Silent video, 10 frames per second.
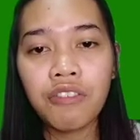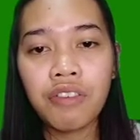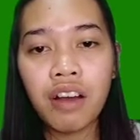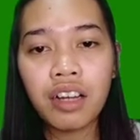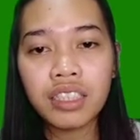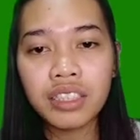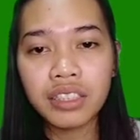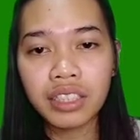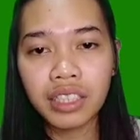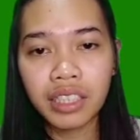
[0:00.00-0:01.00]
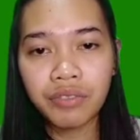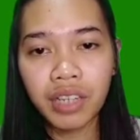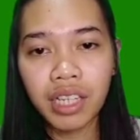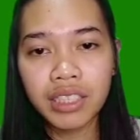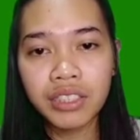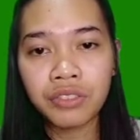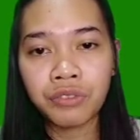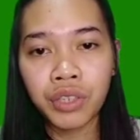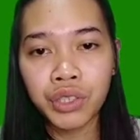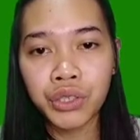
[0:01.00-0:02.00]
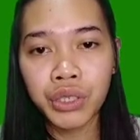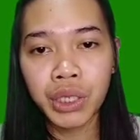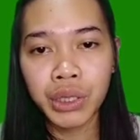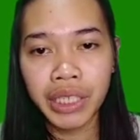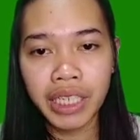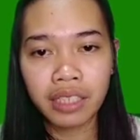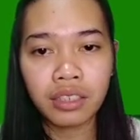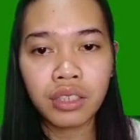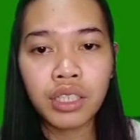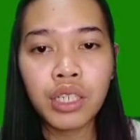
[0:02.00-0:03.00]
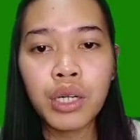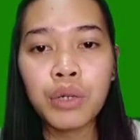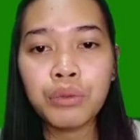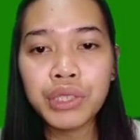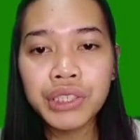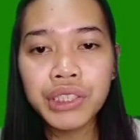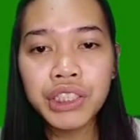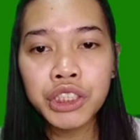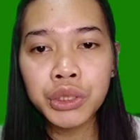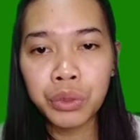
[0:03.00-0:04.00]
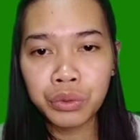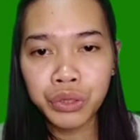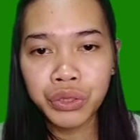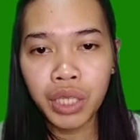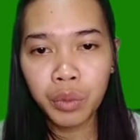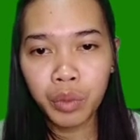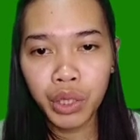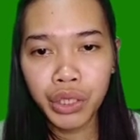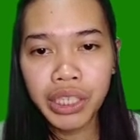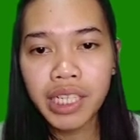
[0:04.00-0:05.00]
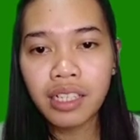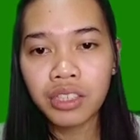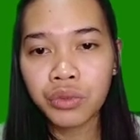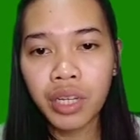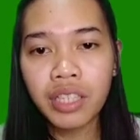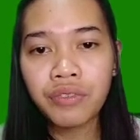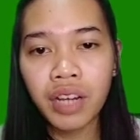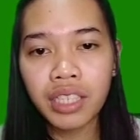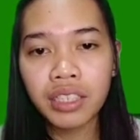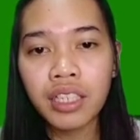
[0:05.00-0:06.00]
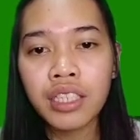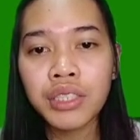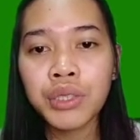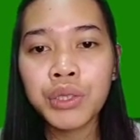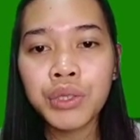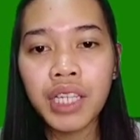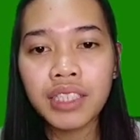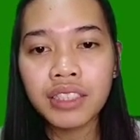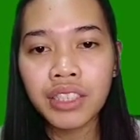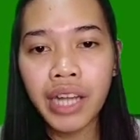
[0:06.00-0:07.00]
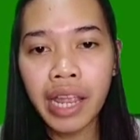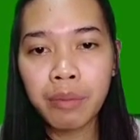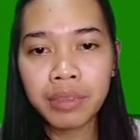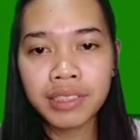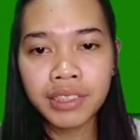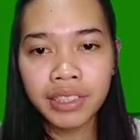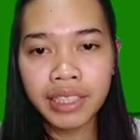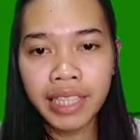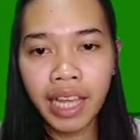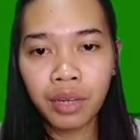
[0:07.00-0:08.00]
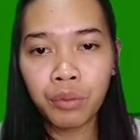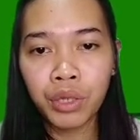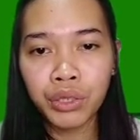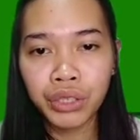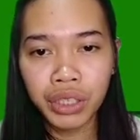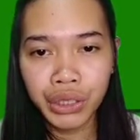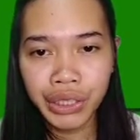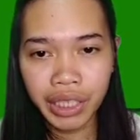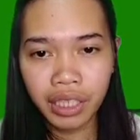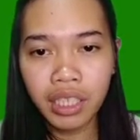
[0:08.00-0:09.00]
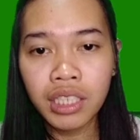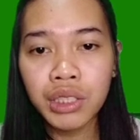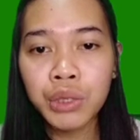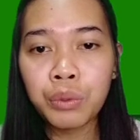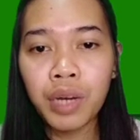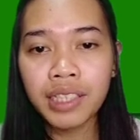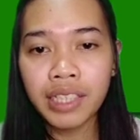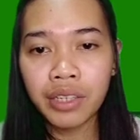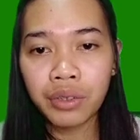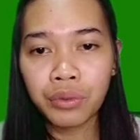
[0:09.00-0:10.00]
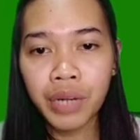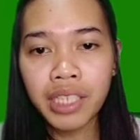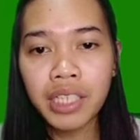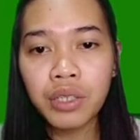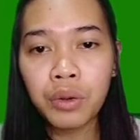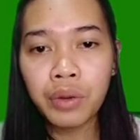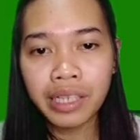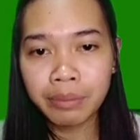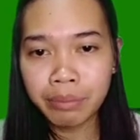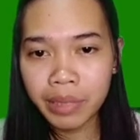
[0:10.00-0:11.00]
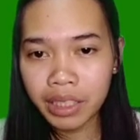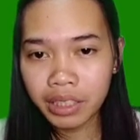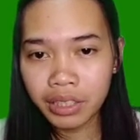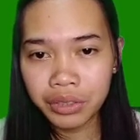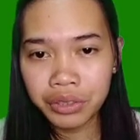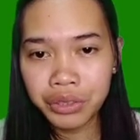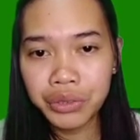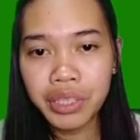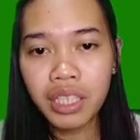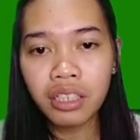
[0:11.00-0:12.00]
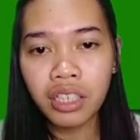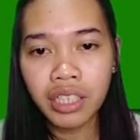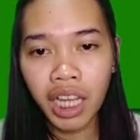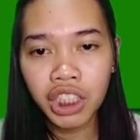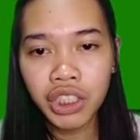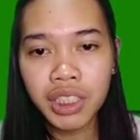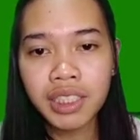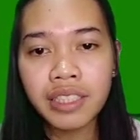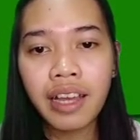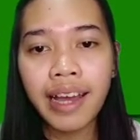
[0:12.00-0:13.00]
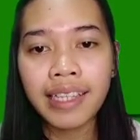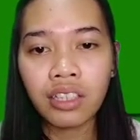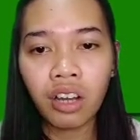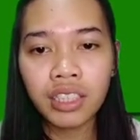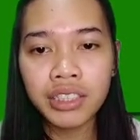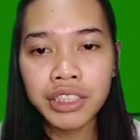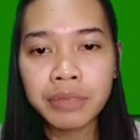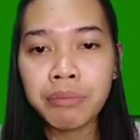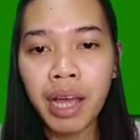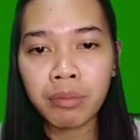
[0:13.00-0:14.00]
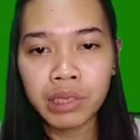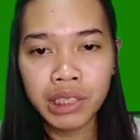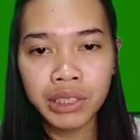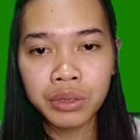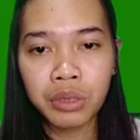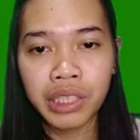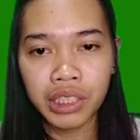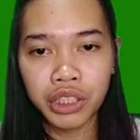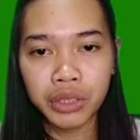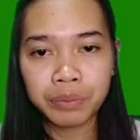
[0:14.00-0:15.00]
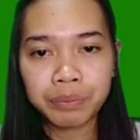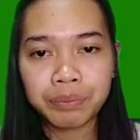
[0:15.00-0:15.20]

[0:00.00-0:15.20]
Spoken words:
focus on the relevance of what you're learning. Research shows that when learning is relevant, students are able to connect what they're learning to what they already know and build new neural connections and long-term memory storage.